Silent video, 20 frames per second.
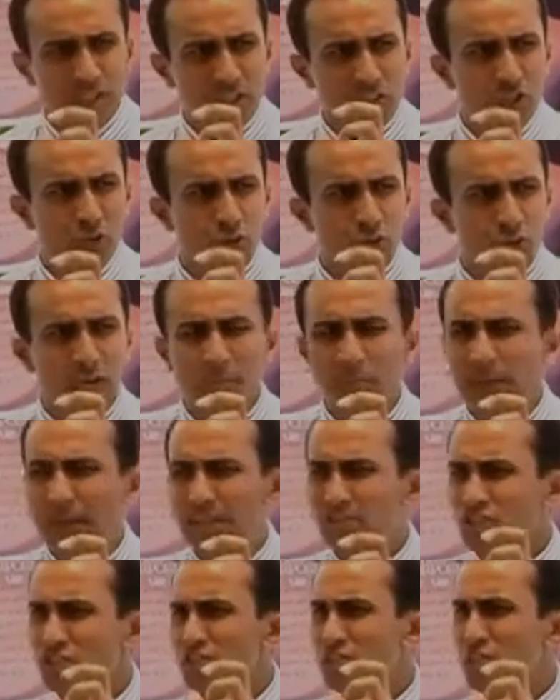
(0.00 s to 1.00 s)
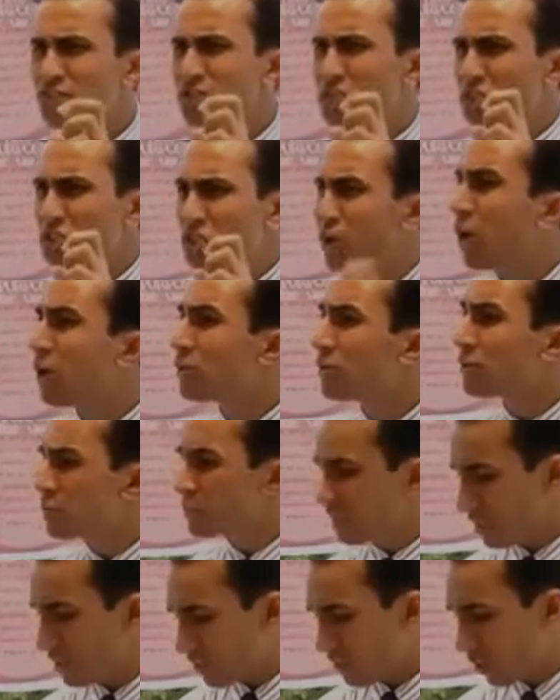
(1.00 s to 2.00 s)
into them and sin retarded
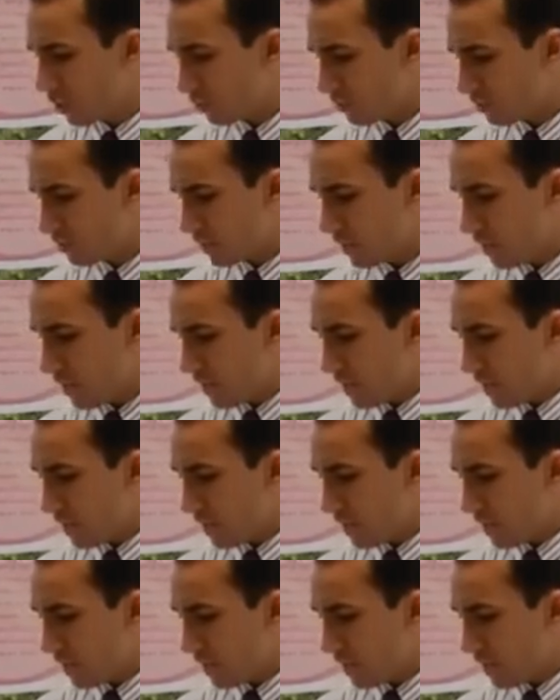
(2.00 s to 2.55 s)
their growth.